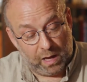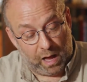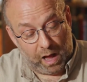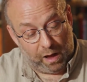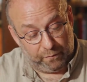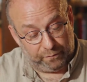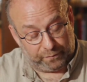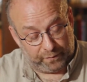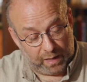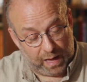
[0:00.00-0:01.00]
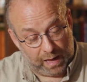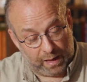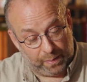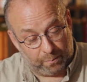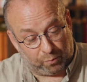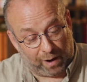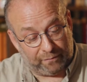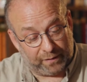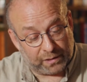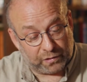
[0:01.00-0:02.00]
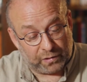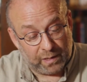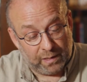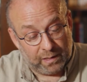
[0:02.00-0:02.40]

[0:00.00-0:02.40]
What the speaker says: of the prophets.